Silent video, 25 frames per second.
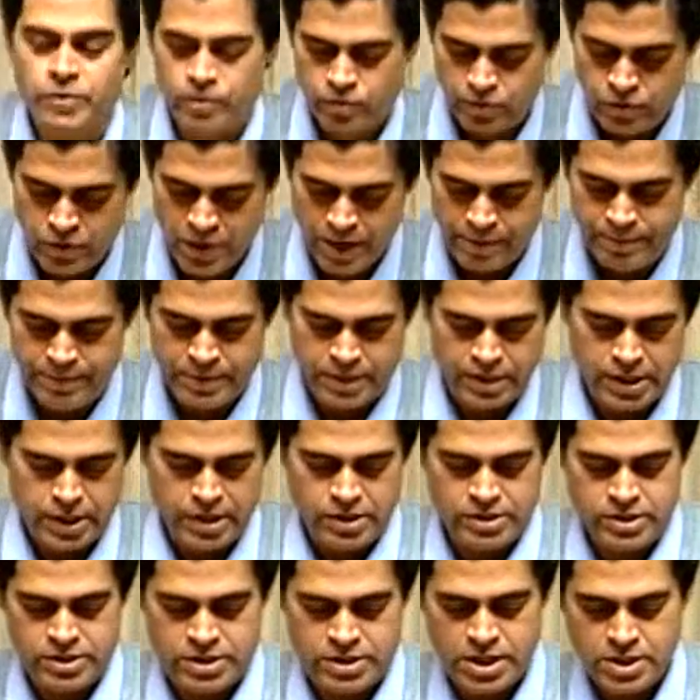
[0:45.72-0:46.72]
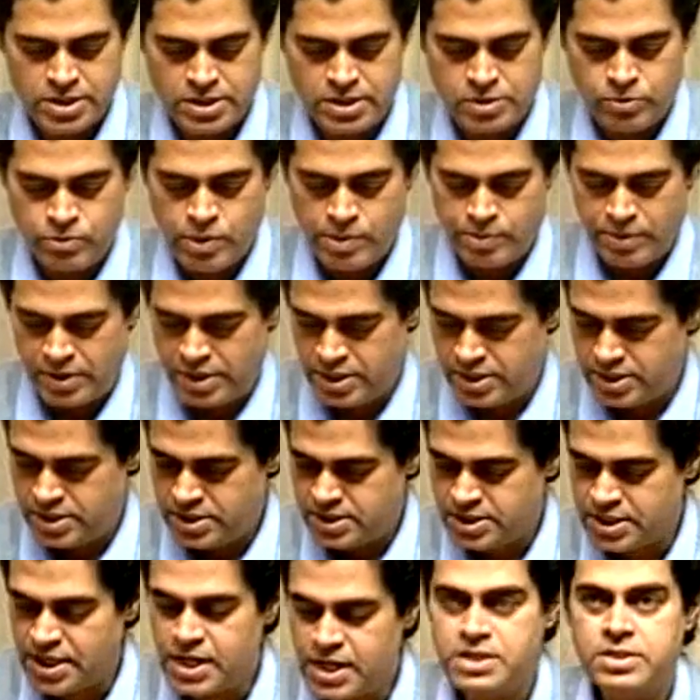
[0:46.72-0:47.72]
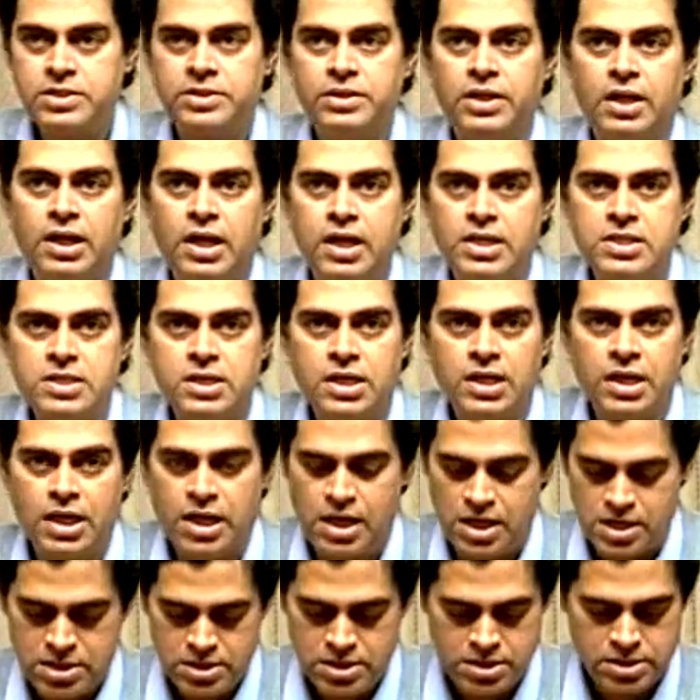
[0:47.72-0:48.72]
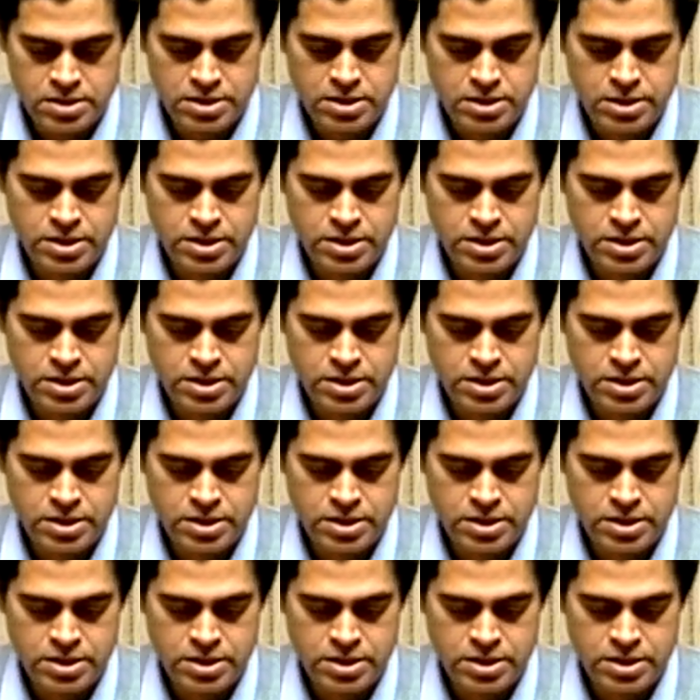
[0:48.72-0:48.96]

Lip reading: We have discussed in the last class